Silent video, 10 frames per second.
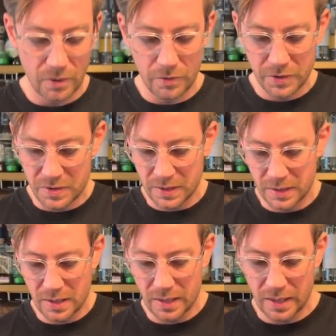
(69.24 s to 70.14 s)

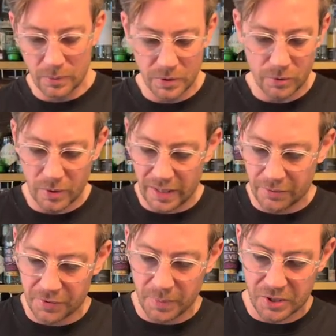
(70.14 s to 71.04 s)
obviously, we do a
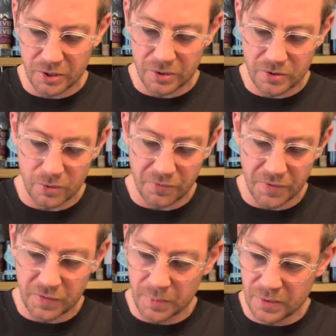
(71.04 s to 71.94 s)
healthy measure, so
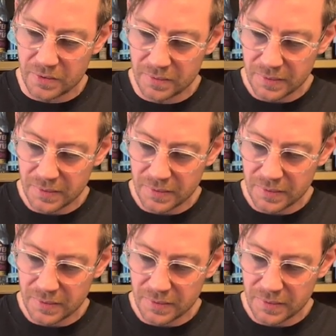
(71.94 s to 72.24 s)
50 mils.